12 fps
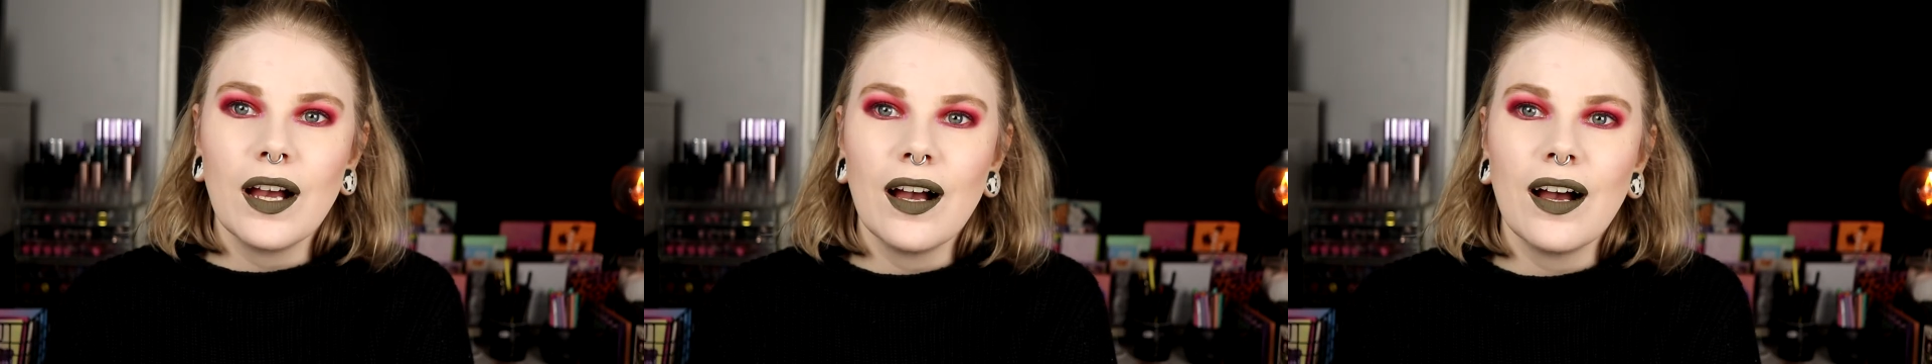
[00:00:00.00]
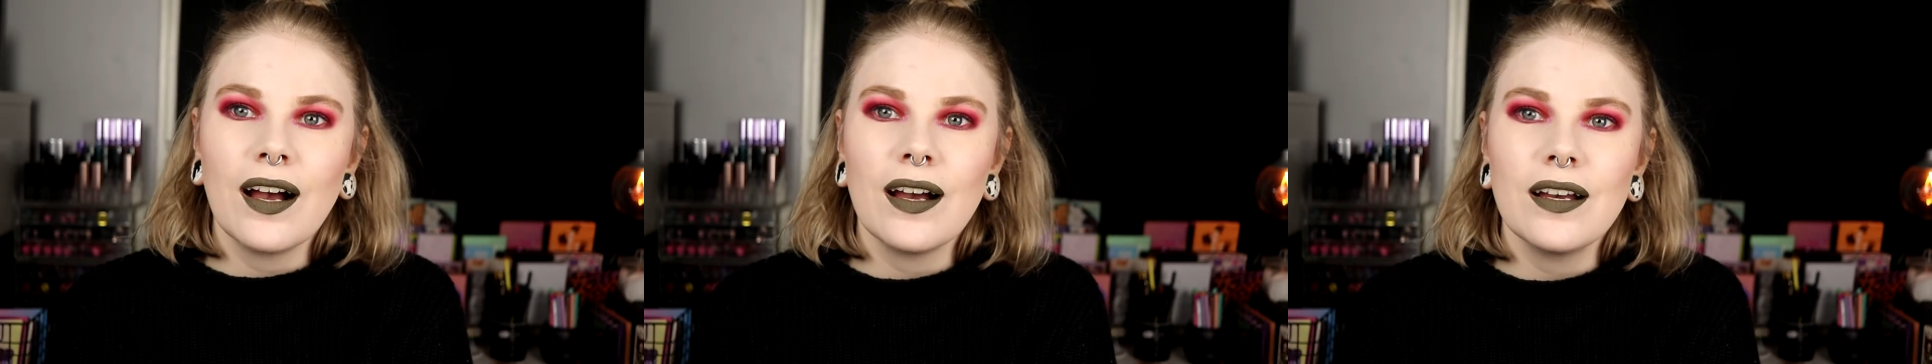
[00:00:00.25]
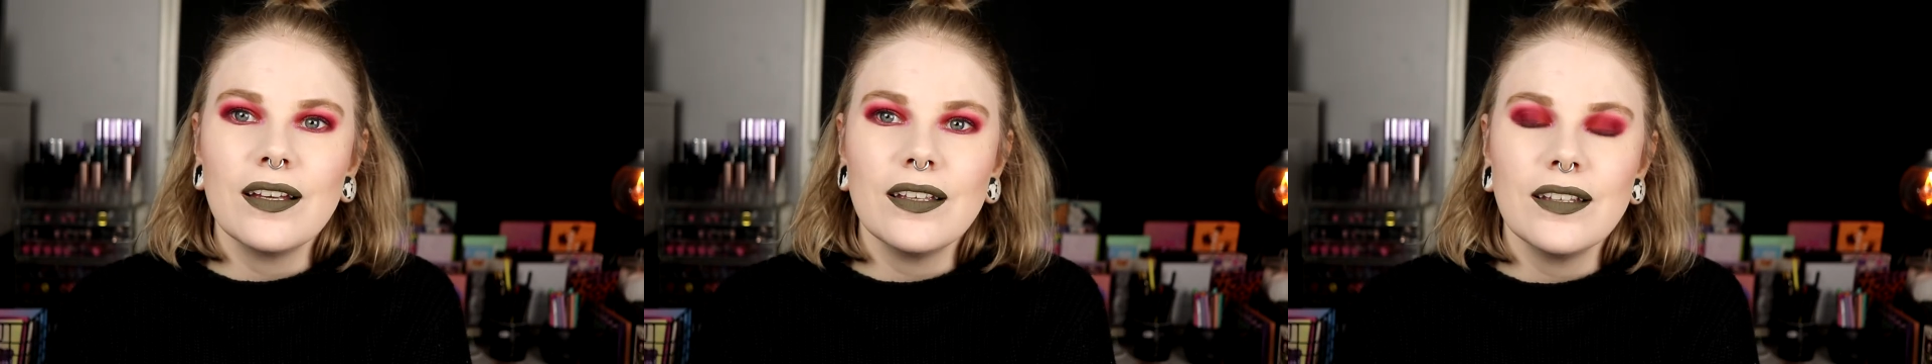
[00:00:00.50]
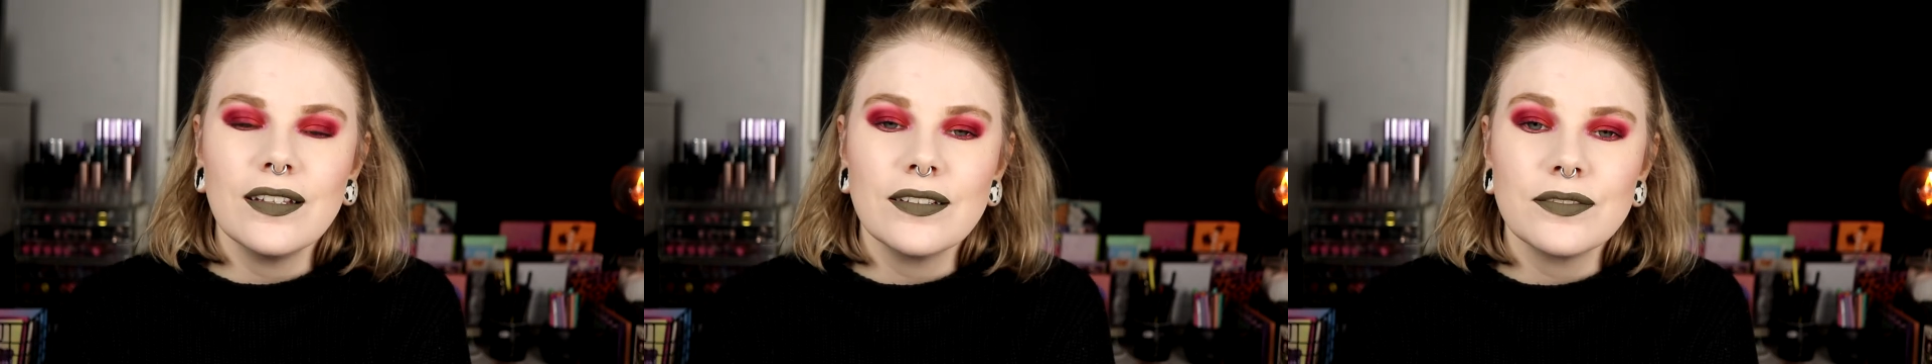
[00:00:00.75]

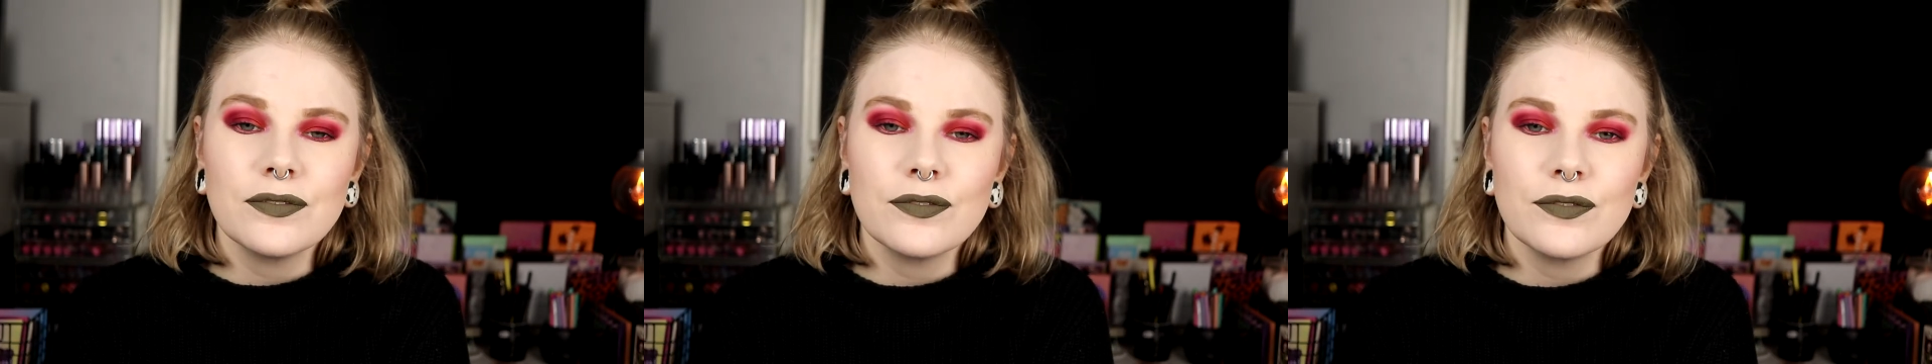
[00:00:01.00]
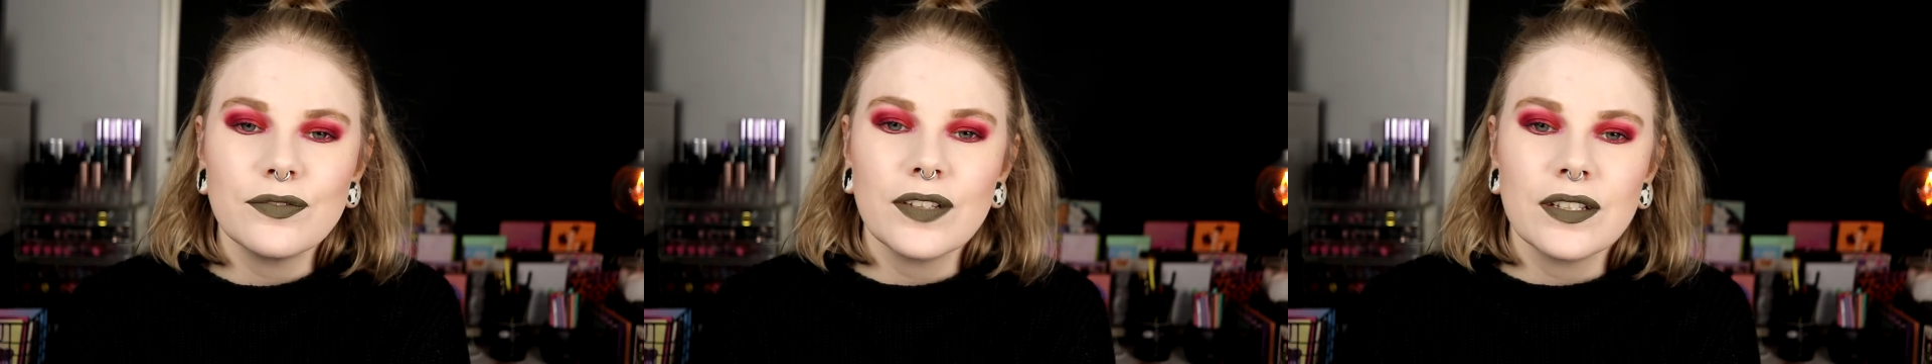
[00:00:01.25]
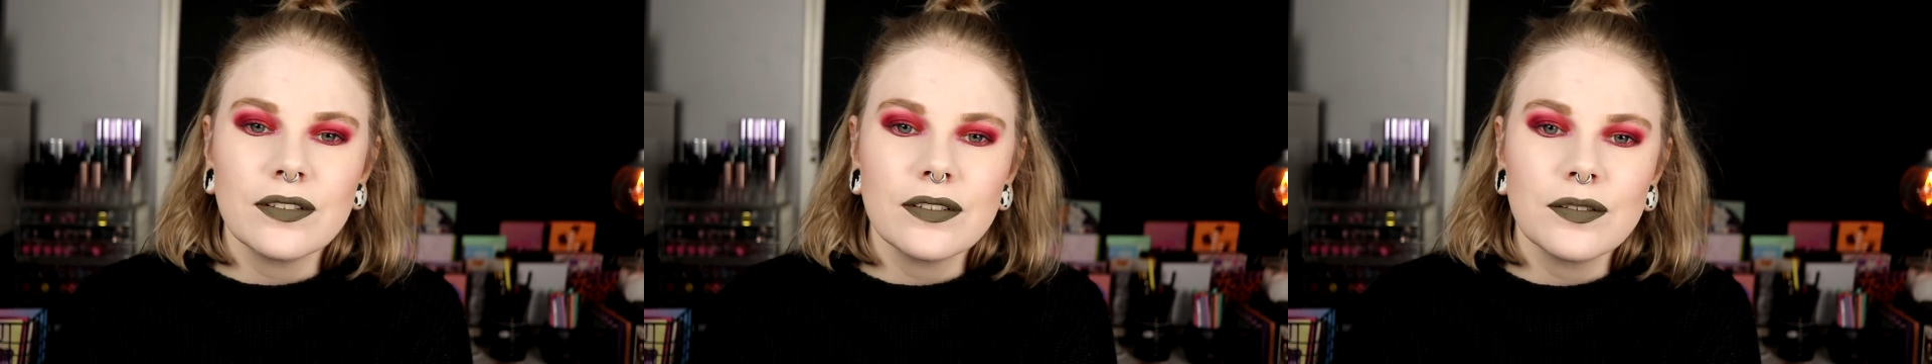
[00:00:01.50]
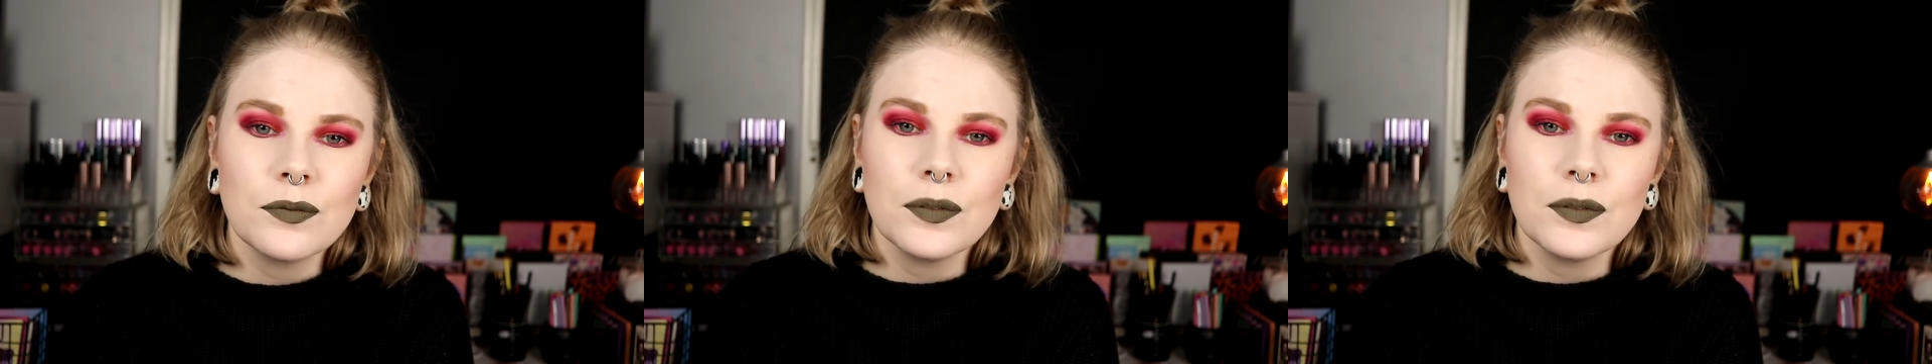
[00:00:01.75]
I think